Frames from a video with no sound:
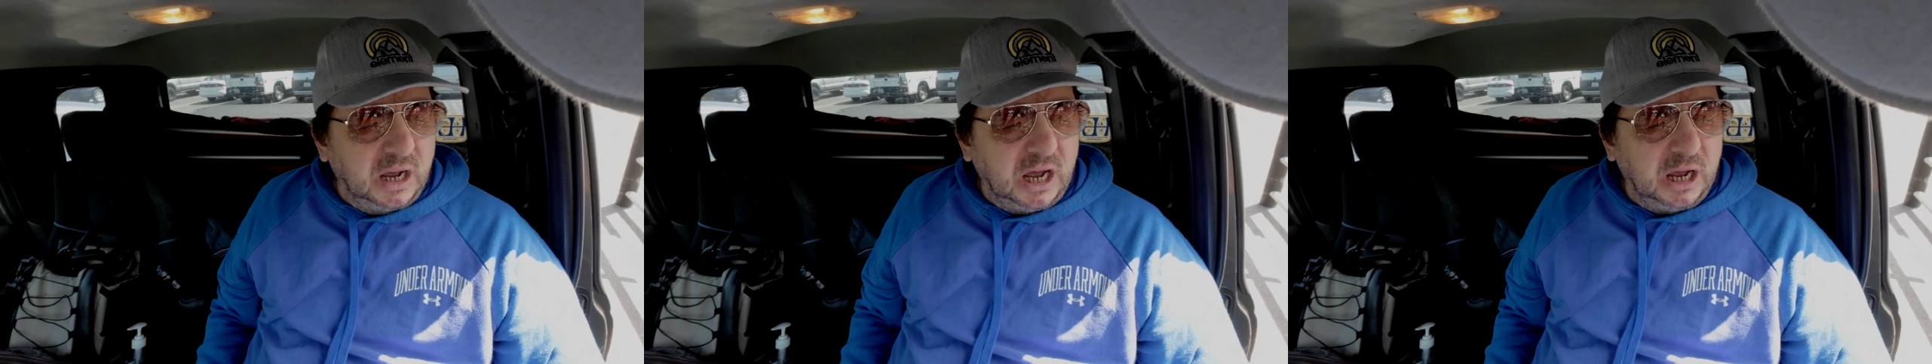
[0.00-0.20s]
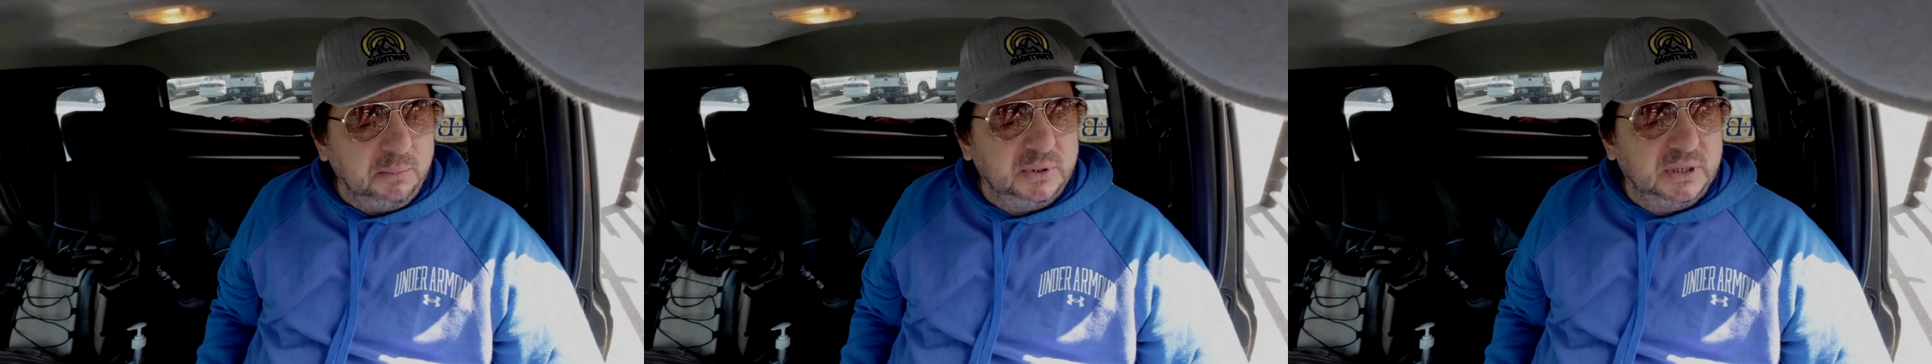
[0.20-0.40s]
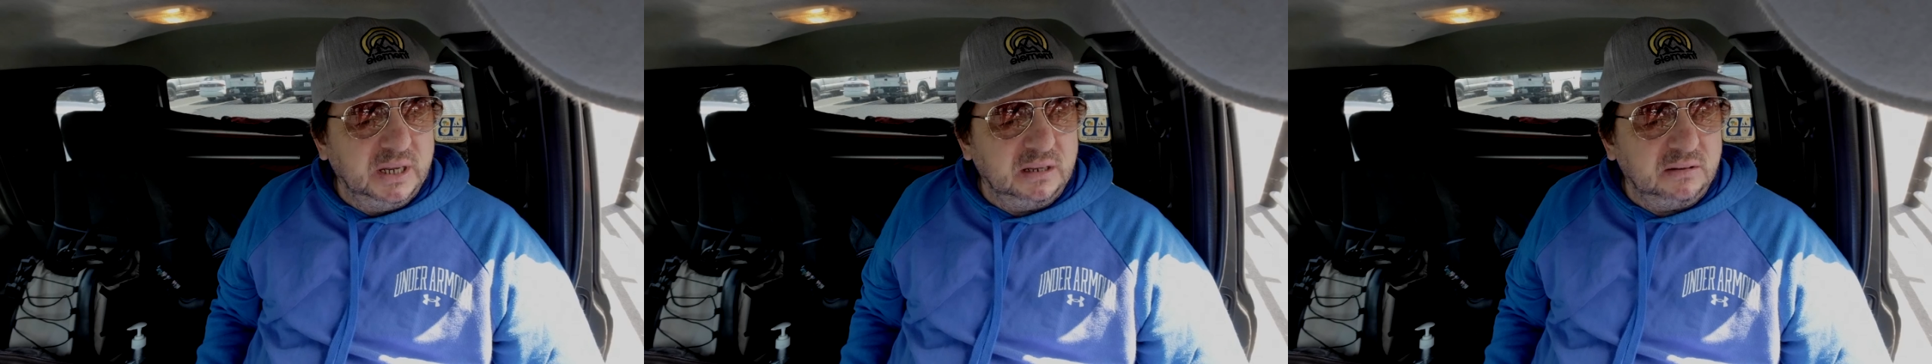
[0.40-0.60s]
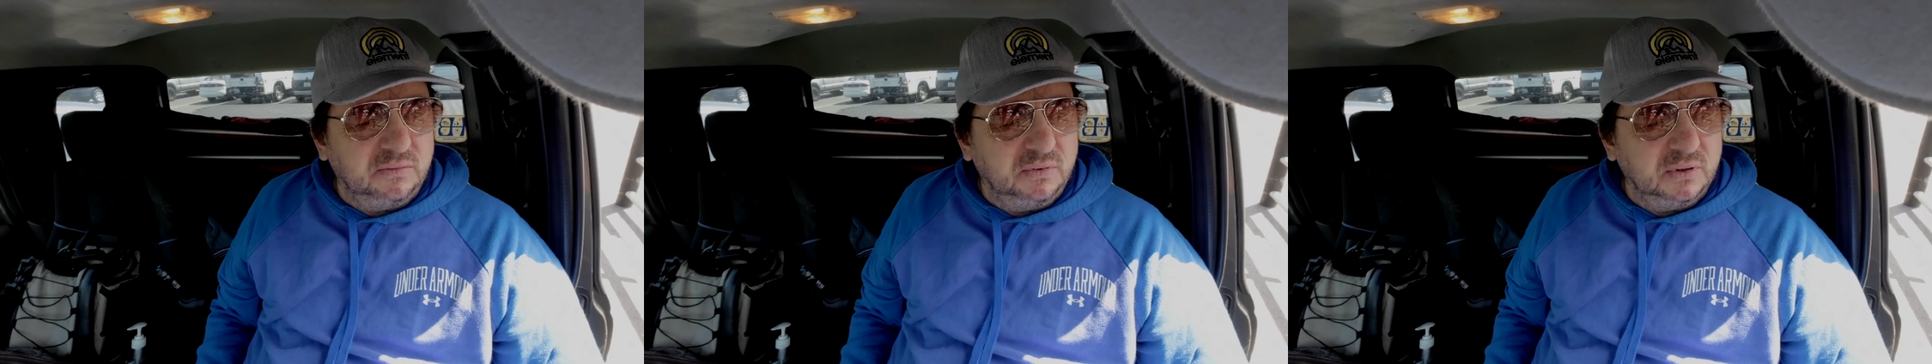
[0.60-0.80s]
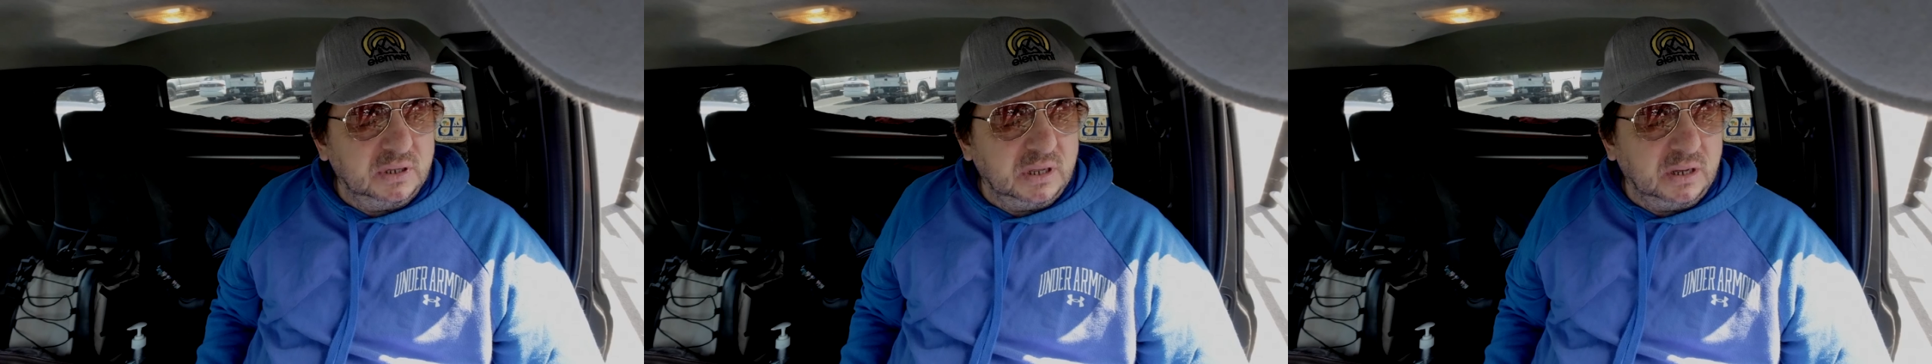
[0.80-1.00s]

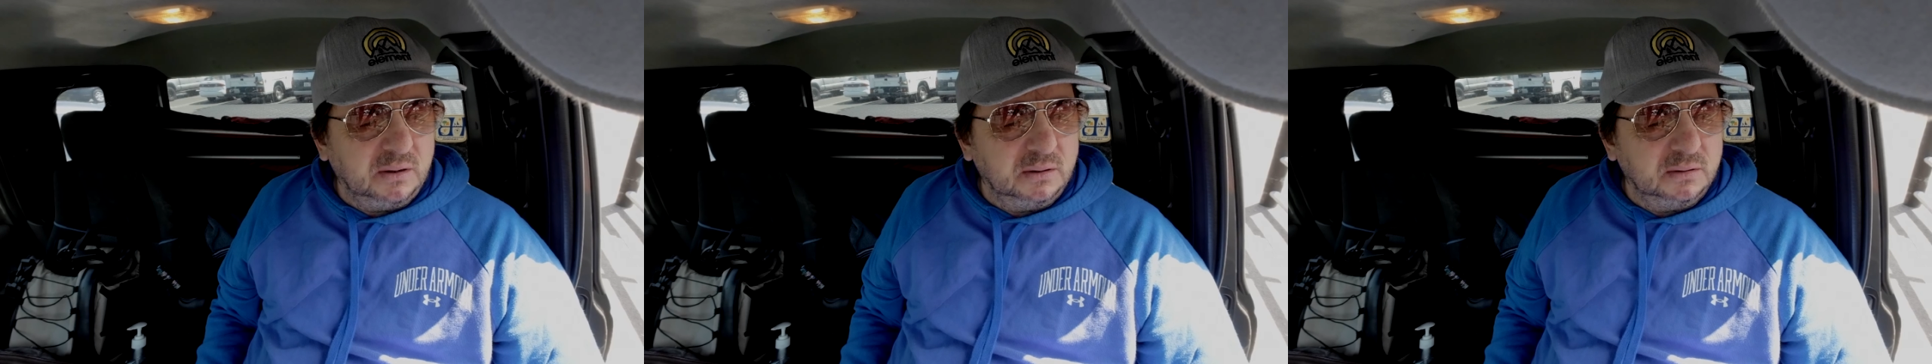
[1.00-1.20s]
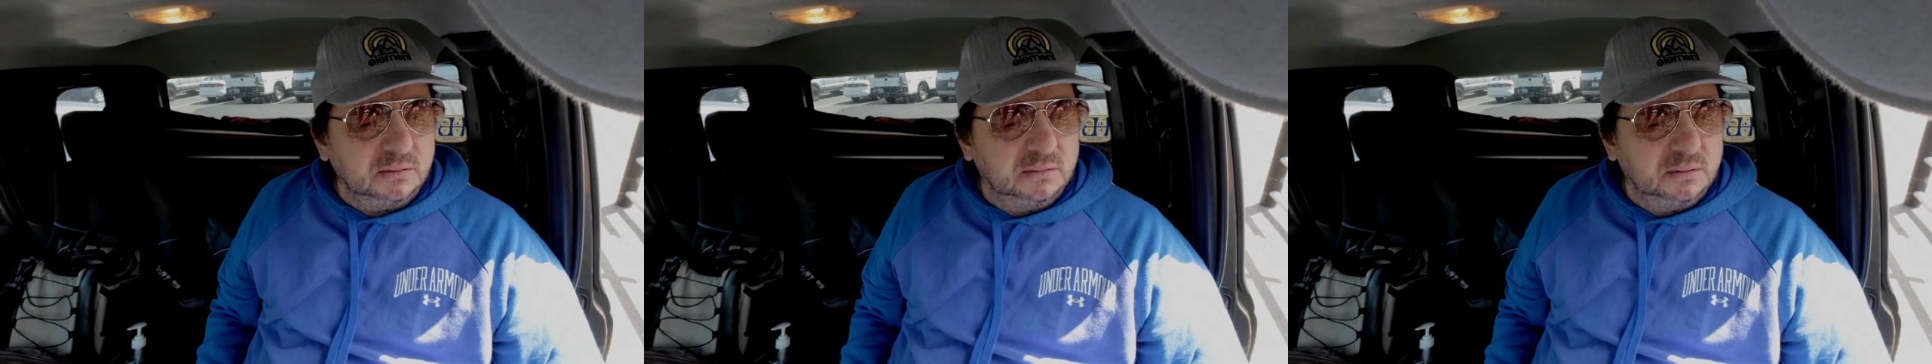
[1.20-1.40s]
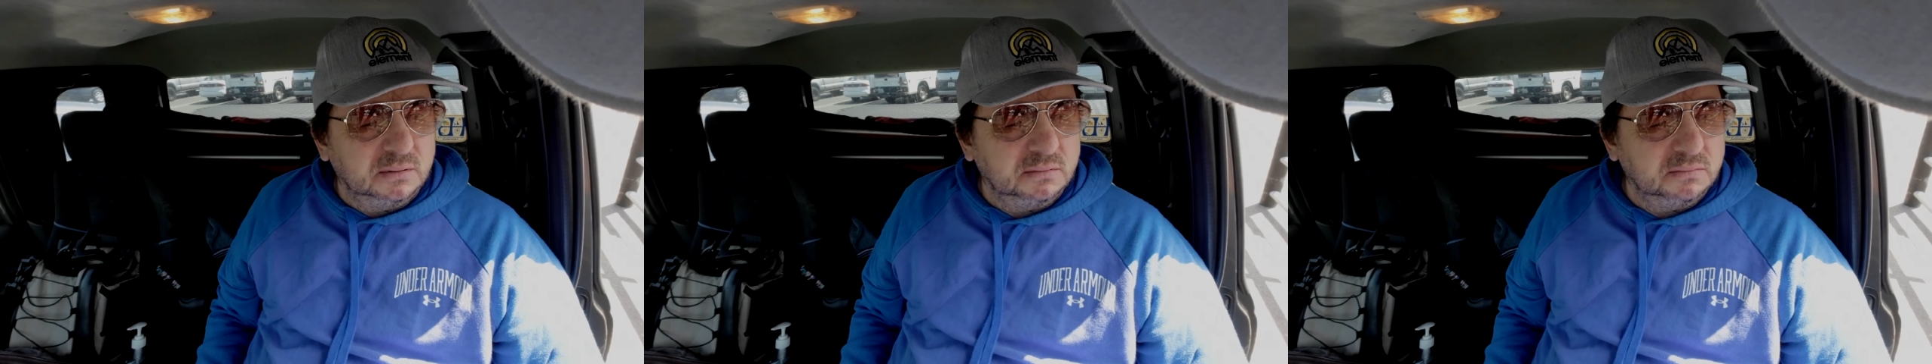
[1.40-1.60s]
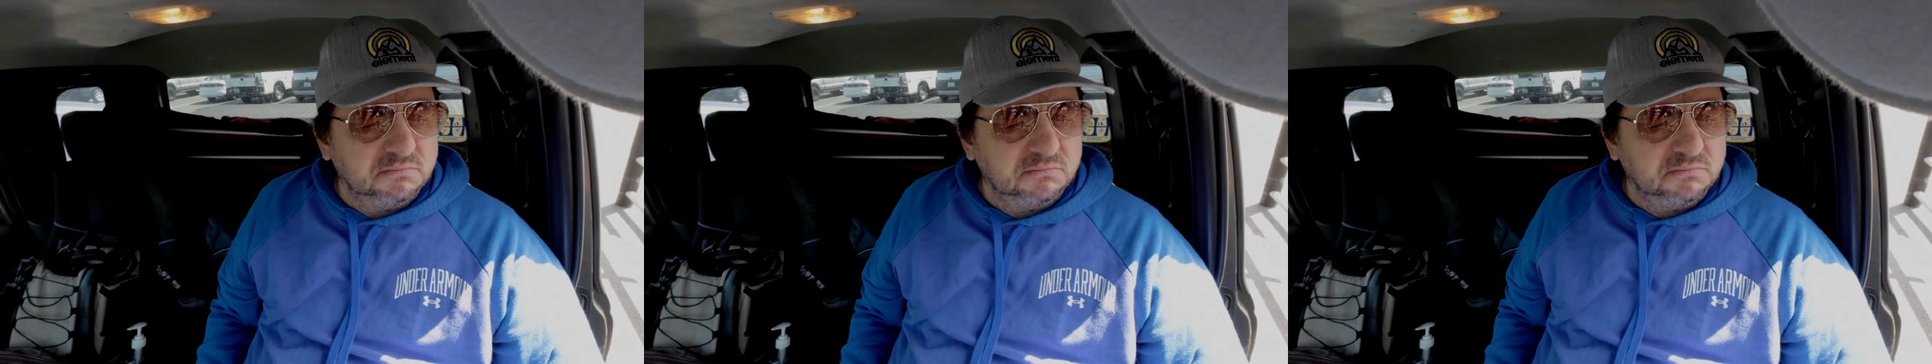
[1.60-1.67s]
update without